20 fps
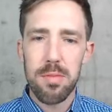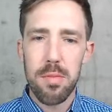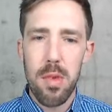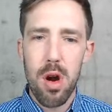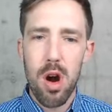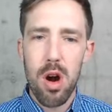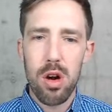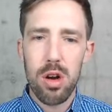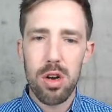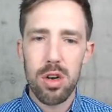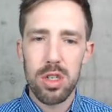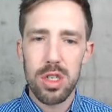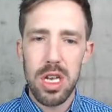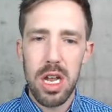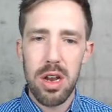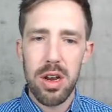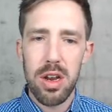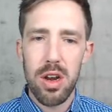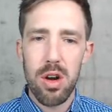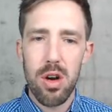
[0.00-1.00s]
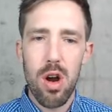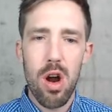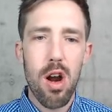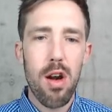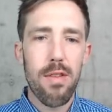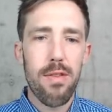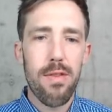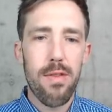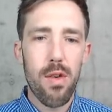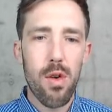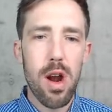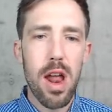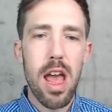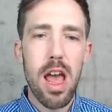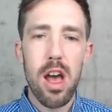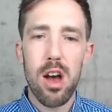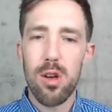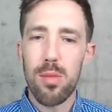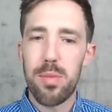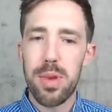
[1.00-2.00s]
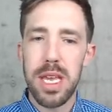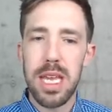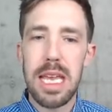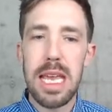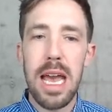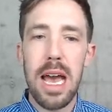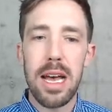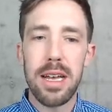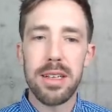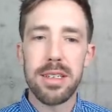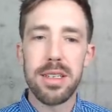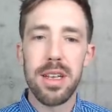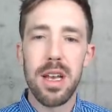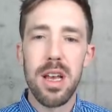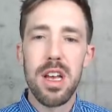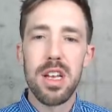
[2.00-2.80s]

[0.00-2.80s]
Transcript: markers down here are for LPS.